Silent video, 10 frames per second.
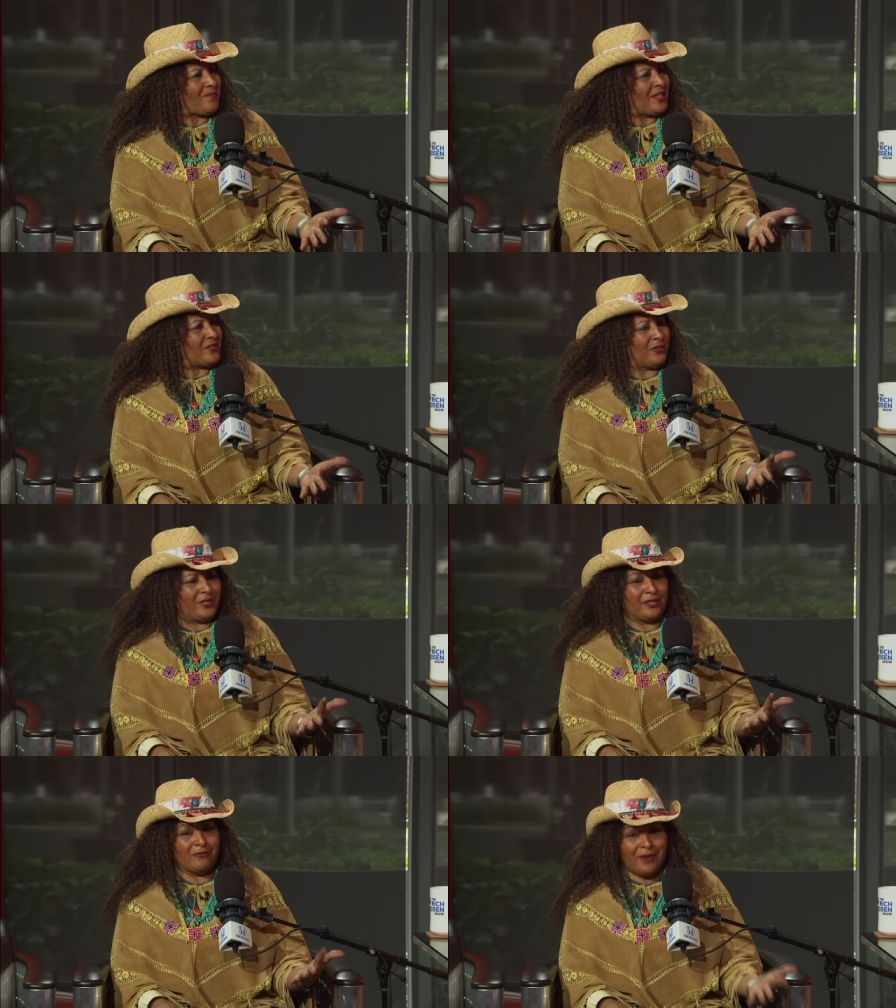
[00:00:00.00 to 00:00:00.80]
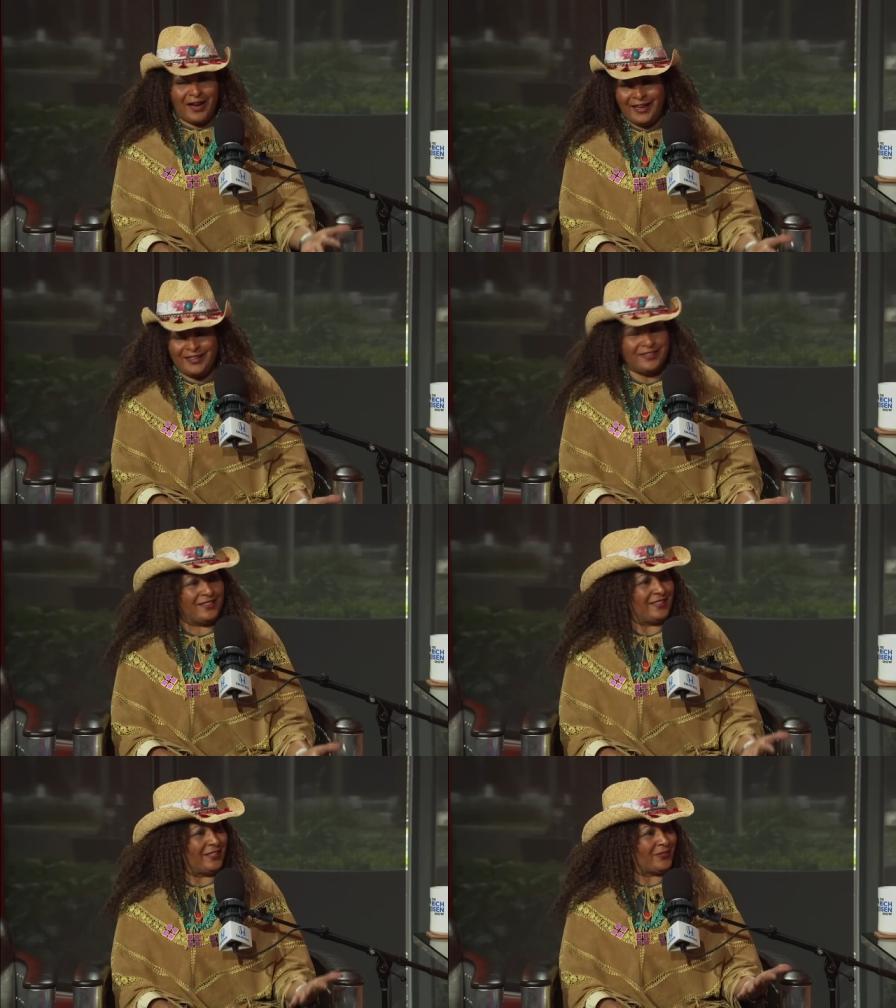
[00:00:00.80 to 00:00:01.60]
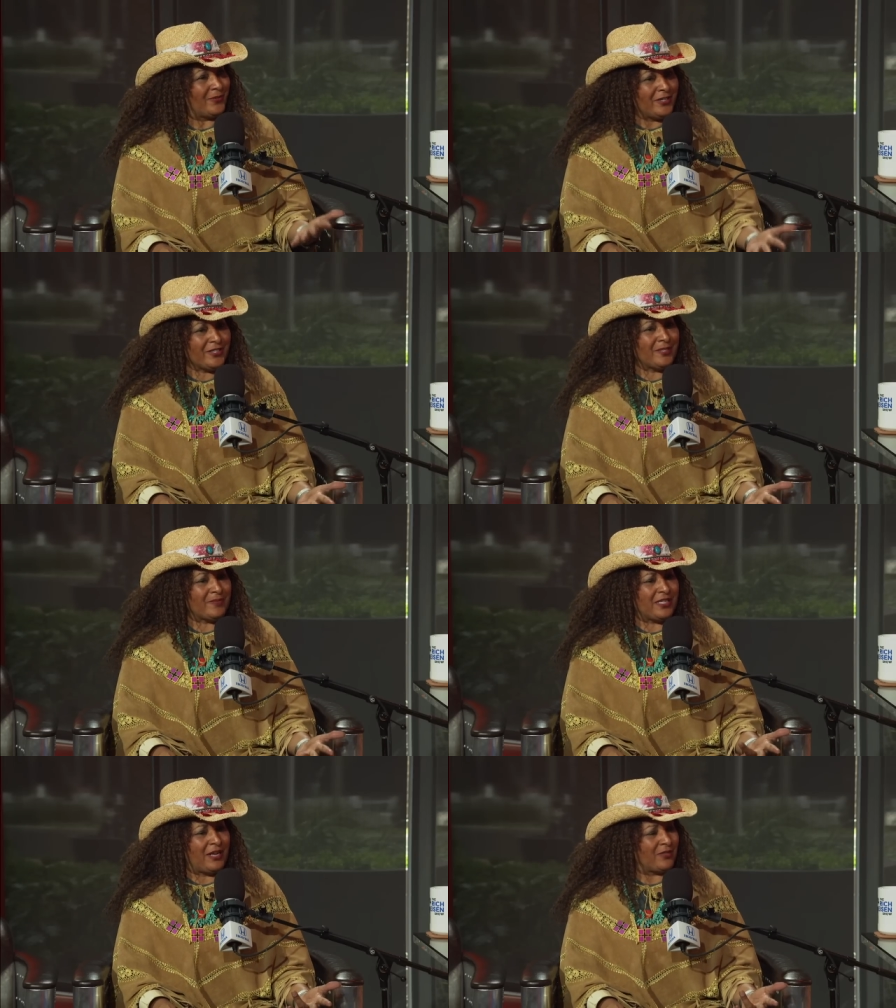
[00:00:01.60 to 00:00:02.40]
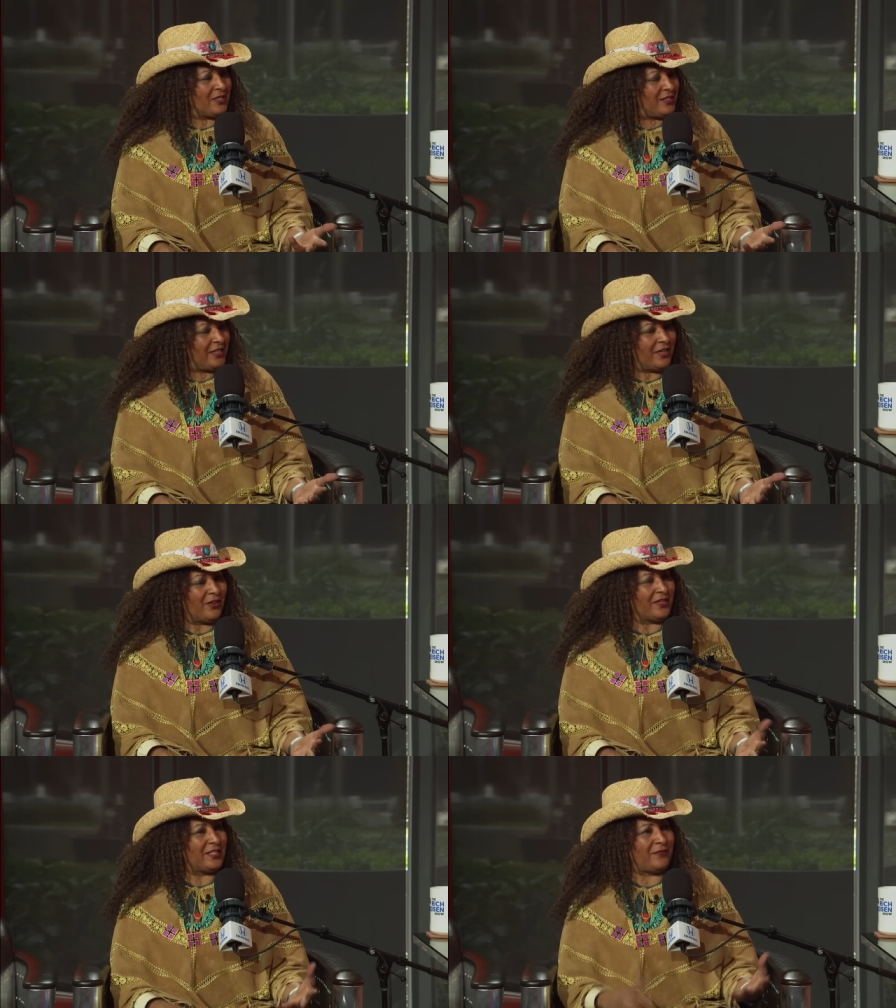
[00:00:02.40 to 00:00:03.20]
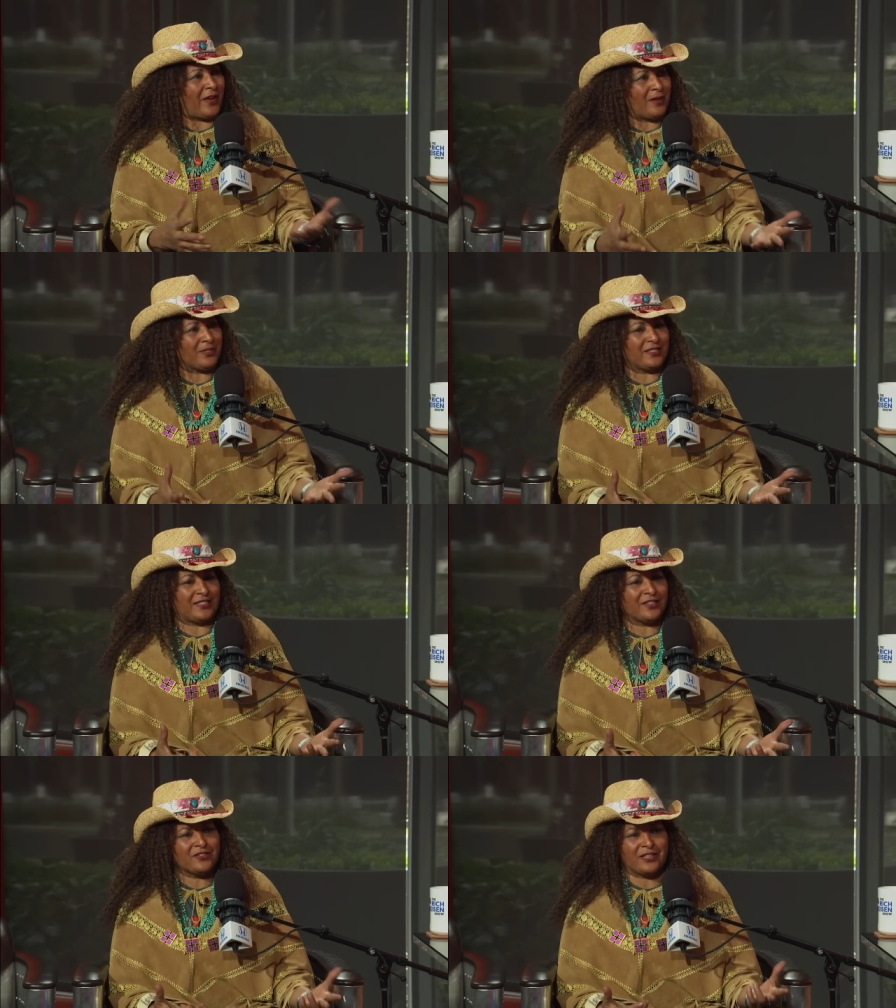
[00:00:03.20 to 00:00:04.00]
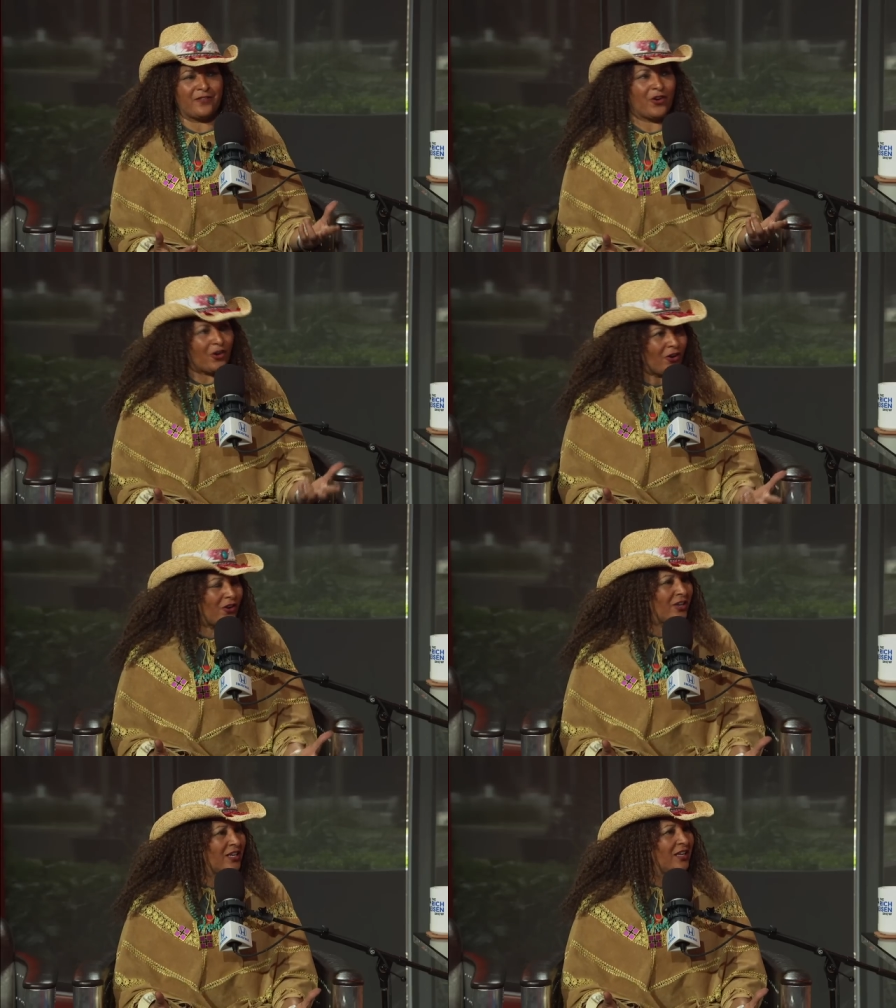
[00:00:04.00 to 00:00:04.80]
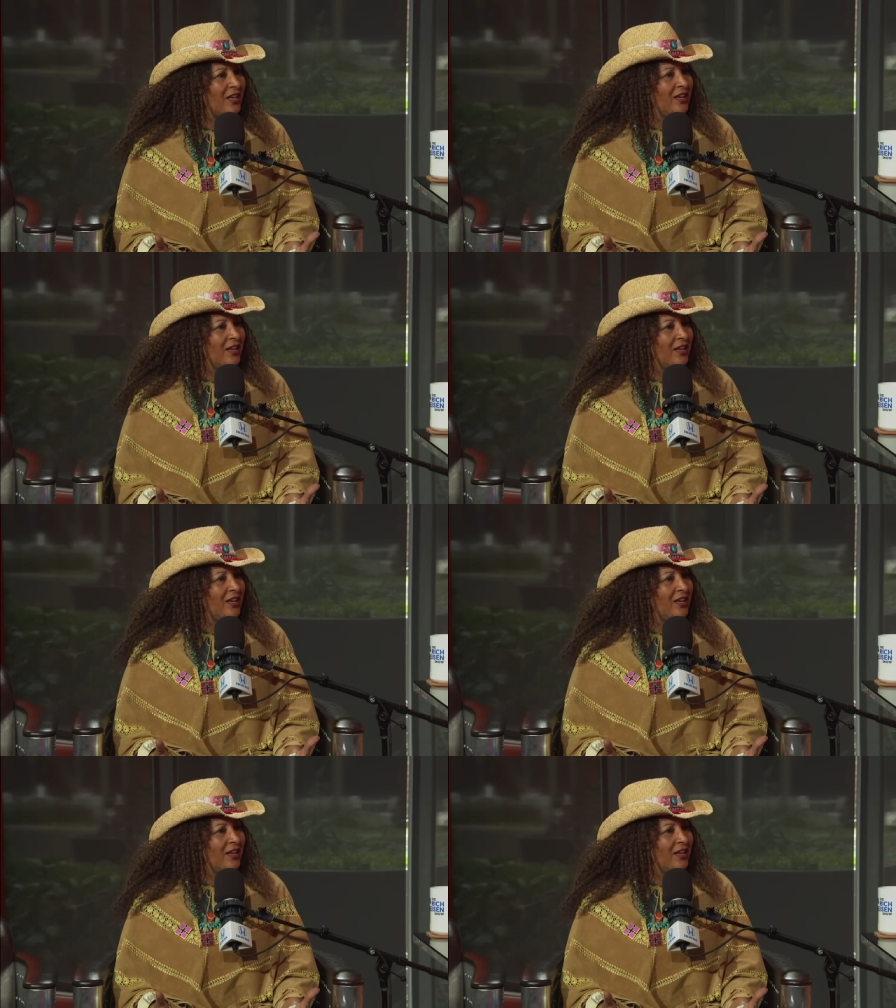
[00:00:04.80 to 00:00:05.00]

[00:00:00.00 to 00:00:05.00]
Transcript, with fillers: Syreeta Wright, Deniece Williams, and I was seeing all these fabulous singers I've heard.